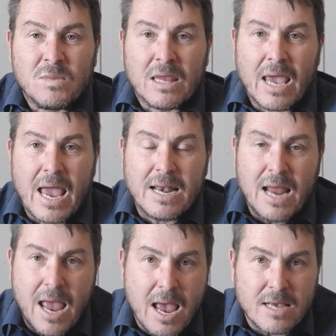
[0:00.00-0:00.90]
And
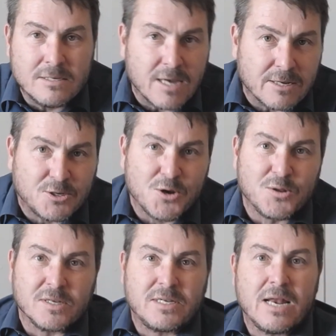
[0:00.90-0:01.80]
as I turned the
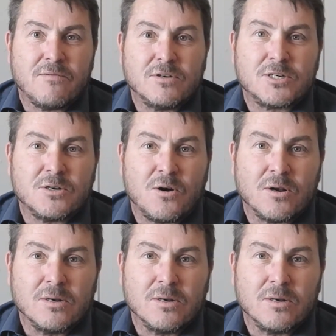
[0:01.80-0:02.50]
television on,